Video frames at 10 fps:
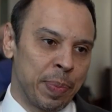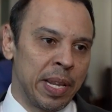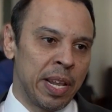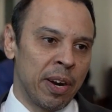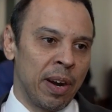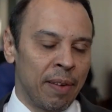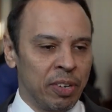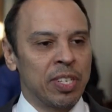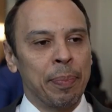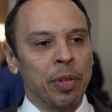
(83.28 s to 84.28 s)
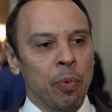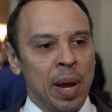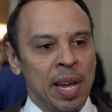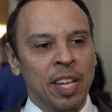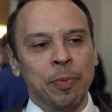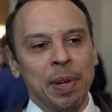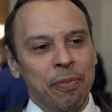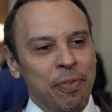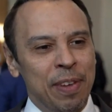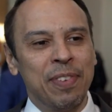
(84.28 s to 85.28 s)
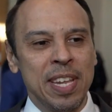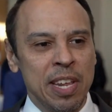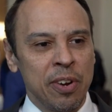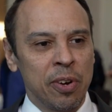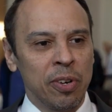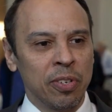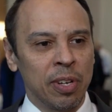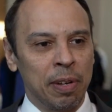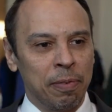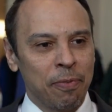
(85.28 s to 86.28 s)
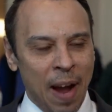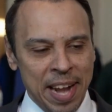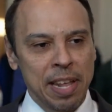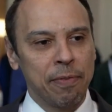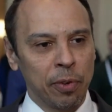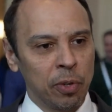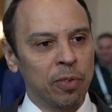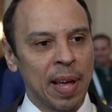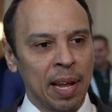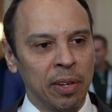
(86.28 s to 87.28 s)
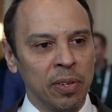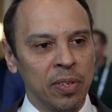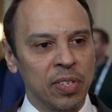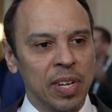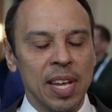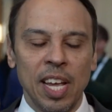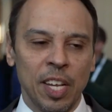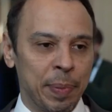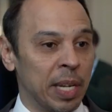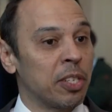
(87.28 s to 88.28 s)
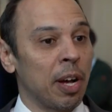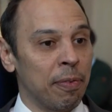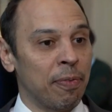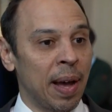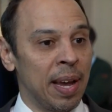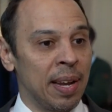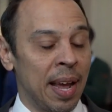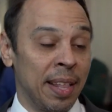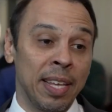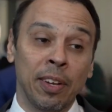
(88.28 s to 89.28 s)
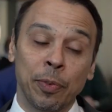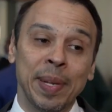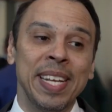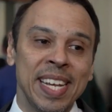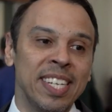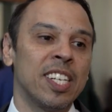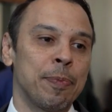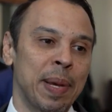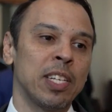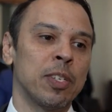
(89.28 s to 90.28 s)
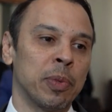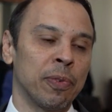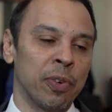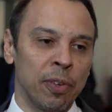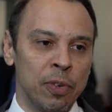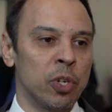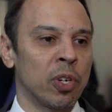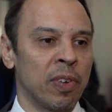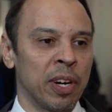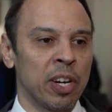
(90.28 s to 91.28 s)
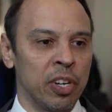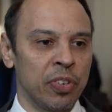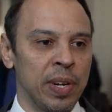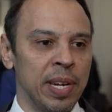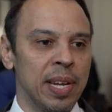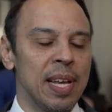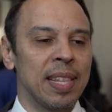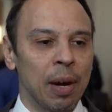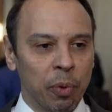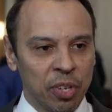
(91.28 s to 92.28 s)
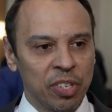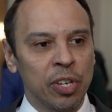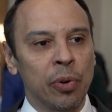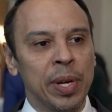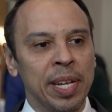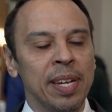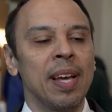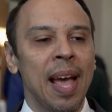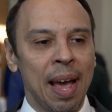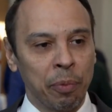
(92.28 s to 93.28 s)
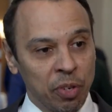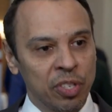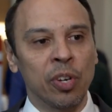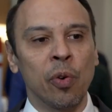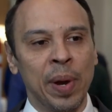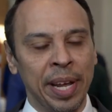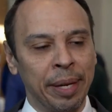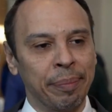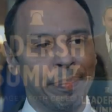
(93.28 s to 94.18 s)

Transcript: been there every step of the way. It's been 50 years of fighting for those values. It's been a tough fight, and I think it's been indispensable for the future of our country that we're still in it and we're still winning.